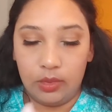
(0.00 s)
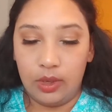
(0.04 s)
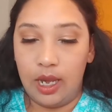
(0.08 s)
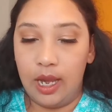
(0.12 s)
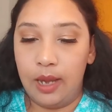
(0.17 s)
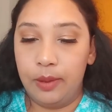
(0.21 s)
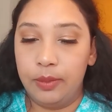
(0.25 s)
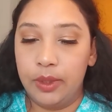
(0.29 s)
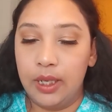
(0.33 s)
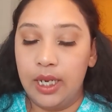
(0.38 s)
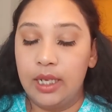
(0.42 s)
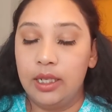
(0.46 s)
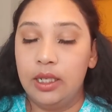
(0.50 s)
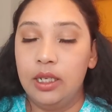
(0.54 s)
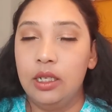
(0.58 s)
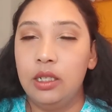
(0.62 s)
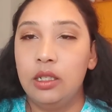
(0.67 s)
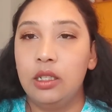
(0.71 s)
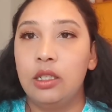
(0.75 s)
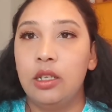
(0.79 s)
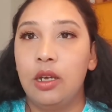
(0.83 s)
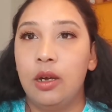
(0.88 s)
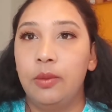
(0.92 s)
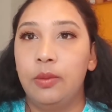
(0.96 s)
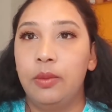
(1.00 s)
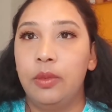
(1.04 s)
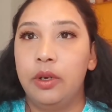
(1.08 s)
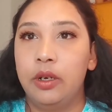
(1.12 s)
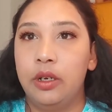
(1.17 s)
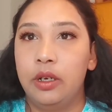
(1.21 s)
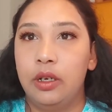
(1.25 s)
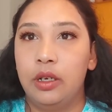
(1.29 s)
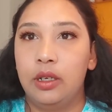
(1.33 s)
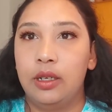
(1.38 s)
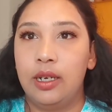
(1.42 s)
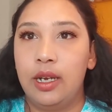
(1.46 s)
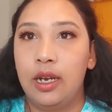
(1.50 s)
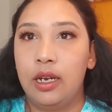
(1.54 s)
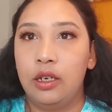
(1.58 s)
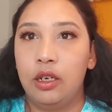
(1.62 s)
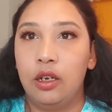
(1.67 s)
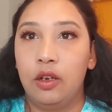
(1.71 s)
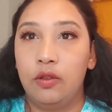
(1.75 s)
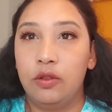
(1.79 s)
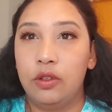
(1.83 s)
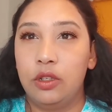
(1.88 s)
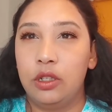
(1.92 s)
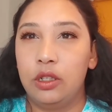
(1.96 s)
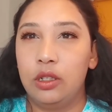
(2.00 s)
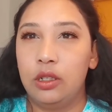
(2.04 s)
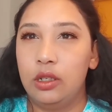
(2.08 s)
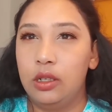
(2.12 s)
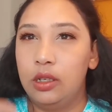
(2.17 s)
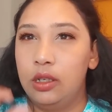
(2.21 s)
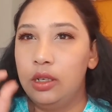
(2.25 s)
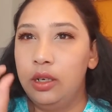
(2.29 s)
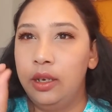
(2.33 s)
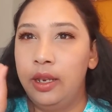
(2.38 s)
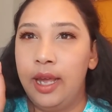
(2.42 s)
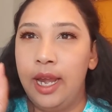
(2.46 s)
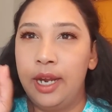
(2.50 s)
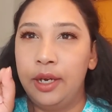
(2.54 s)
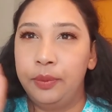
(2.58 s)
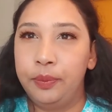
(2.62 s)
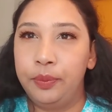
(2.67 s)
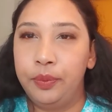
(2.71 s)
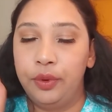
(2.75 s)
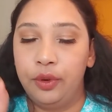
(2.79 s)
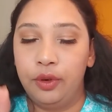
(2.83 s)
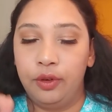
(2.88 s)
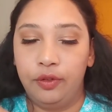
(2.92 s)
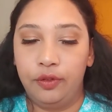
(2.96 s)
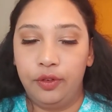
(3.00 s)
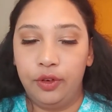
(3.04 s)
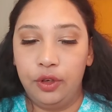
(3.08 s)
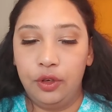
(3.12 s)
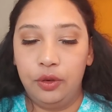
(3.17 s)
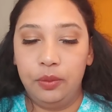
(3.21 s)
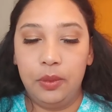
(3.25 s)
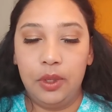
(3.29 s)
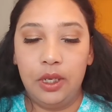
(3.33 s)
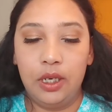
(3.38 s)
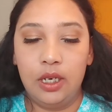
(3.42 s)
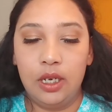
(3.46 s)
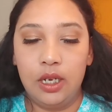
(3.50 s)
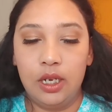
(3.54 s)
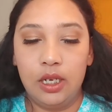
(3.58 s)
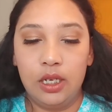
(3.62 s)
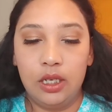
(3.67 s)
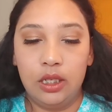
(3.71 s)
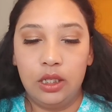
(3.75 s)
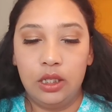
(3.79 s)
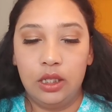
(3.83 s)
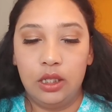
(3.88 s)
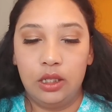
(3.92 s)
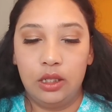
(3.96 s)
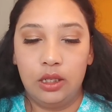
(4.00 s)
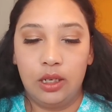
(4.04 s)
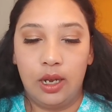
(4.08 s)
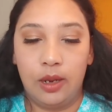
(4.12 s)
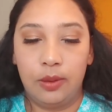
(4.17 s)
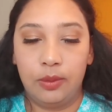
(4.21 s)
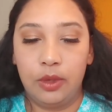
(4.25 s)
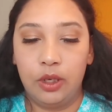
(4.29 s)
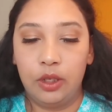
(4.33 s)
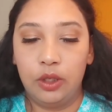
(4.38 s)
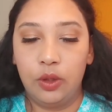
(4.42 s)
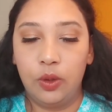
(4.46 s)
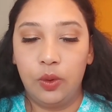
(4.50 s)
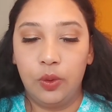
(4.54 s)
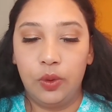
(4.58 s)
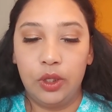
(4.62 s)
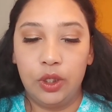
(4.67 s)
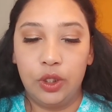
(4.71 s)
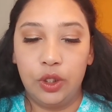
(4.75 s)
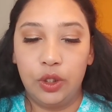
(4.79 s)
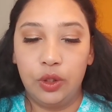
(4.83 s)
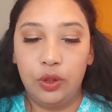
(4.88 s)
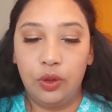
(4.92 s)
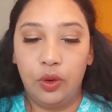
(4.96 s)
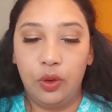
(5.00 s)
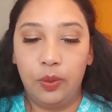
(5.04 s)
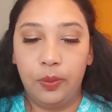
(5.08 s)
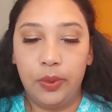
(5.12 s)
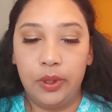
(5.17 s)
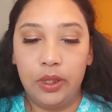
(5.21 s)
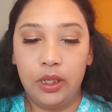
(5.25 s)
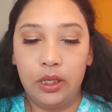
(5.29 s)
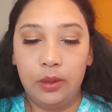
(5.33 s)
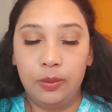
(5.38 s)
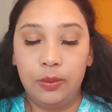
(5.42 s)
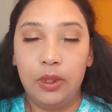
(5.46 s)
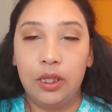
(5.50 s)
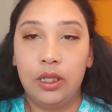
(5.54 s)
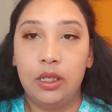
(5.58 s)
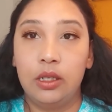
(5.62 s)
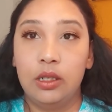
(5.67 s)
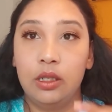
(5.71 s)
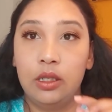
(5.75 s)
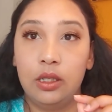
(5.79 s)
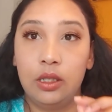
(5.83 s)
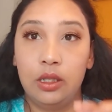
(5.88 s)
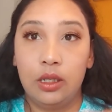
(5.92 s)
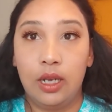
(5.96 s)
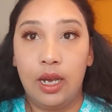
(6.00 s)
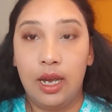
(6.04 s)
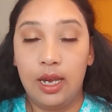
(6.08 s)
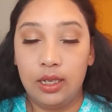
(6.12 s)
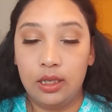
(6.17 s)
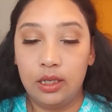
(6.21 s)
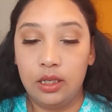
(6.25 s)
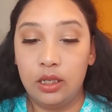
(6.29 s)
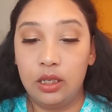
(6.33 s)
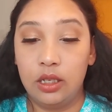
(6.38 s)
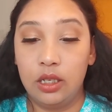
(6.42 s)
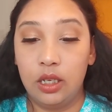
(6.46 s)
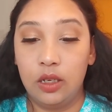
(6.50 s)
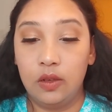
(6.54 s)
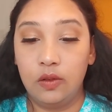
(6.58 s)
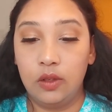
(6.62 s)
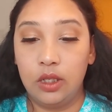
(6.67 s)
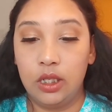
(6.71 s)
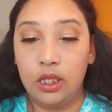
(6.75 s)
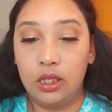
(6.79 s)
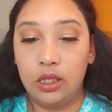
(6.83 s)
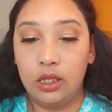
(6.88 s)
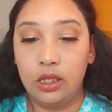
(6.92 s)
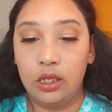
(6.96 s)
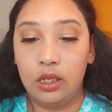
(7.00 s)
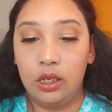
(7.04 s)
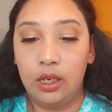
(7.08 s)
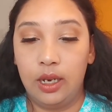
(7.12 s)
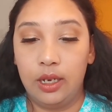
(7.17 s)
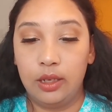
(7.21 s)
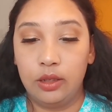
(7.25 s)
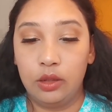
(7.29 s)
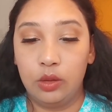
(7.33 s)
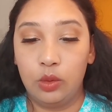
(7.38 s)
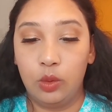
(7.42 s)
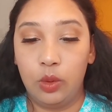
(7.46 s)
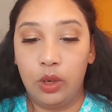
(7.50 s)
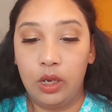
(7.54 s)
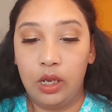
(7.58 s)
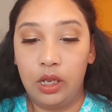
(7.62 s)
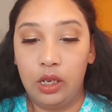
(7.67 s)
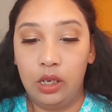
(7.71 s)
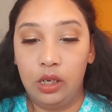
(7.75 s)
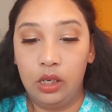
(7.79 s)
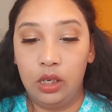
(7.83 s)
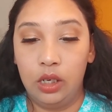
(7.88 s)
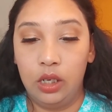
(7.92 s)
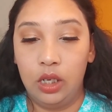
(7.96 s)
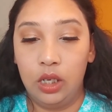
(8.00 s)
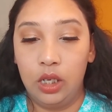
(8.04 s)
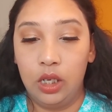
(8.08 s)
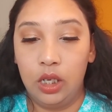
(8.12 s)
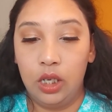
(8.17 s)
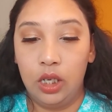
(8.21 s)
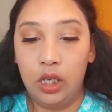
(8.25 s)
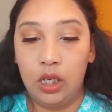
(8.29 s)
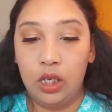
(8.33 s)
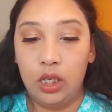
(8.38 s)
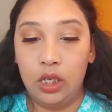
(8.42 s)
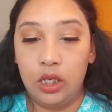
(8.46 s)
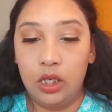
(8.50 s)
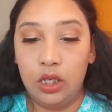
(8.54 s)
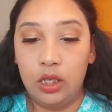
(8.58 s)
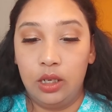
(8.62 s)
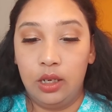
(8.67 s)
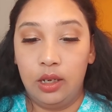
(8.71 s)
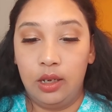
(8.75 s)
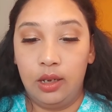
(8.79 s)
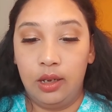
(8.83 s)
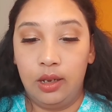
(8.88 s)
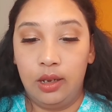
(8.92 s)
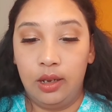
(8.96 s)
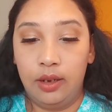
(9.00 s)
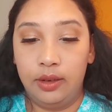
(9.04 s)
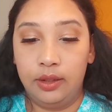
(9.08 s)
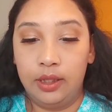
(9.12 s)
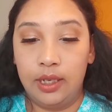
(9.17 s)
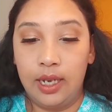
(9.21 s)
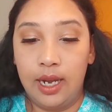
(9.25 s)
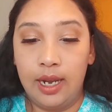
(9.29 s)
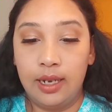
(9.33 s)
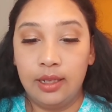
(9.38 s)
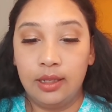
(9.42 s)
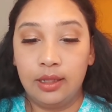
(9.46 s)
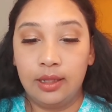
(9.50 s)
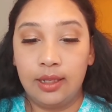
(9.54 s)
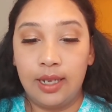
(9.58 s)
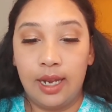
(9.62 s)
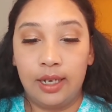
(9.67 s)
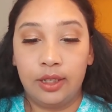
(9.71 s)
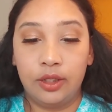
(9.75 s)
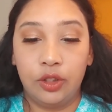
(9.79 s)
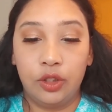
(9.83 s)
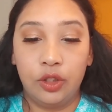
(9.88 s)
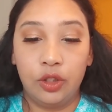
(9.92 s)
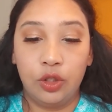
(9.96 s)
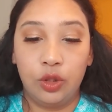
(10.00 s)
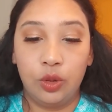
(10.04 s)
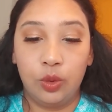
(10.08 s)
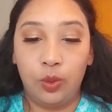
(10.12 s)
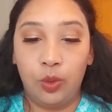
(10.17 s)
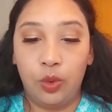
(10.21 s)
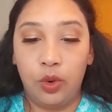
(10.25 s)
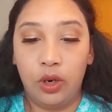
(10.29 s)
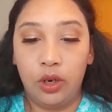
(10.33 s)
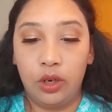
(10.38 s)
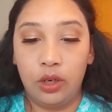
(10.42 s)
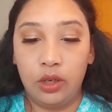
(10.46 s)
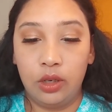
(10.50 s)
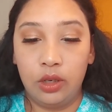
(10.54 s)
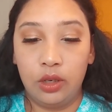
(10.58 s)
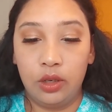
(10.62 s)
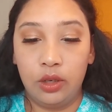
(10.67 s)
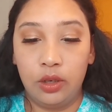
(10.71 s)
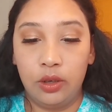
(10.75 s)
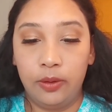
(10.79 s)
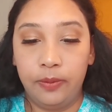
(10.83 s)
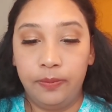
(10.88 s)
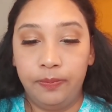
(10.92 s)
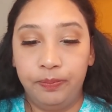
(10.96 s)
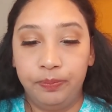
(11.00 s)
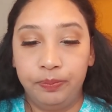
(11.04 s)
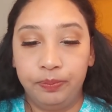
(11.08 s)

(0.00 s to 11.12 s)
I'm getting some kind of light perfume in it. I'm not going to open it because it has a safety seal as well. It has cactus water,